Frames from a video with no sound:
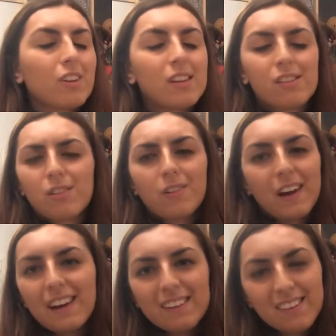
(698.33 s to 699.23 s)
It's
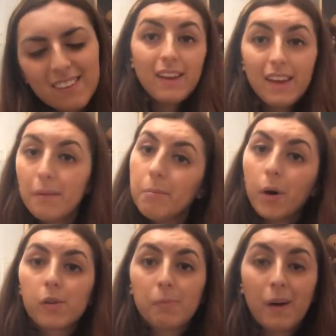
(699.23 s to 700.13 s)
great.
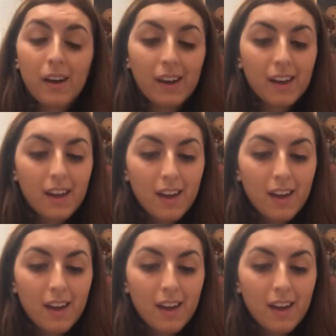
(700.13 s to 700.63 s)
Impulse Buy.